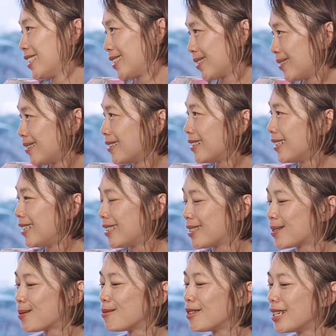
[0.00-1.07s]
So
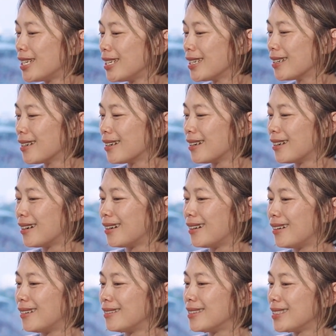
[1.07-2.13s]
it's really
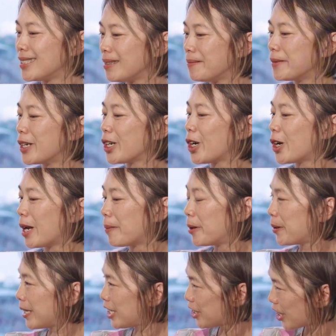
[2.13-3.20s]
a team
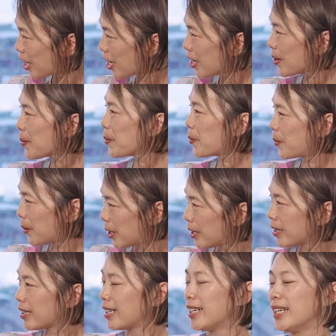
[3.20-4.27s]
collaboration
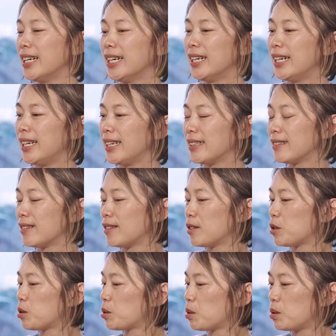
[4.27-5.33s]
work,
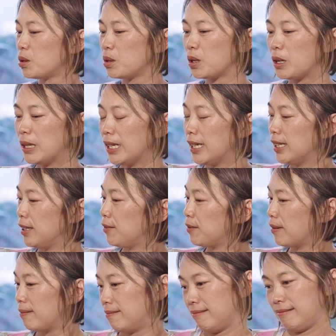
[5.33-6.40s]
and so if
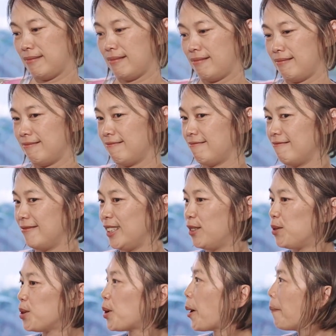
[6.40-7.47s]

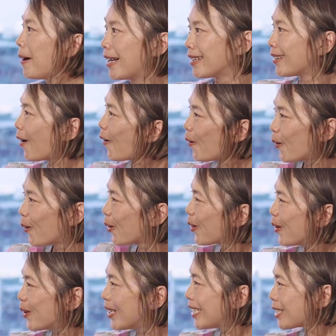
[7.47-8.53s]
you combine all
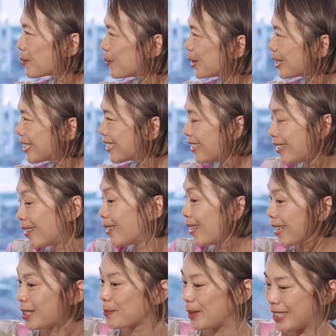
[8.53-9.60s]
the
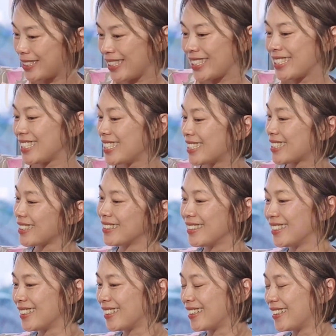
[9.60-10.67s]
expertises,
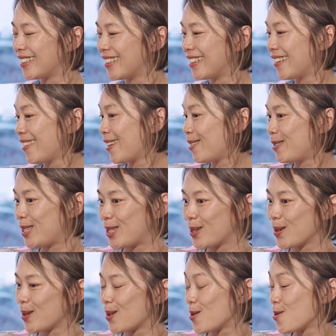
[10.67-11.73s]
there is
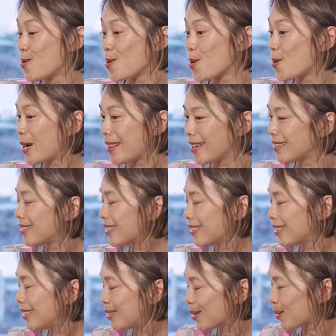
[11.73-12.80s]
no way that
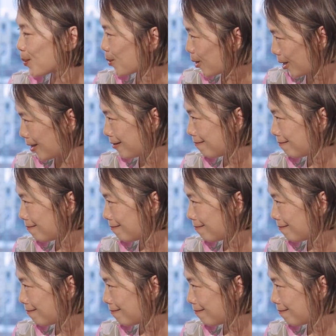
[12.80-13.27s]
it doesn't work.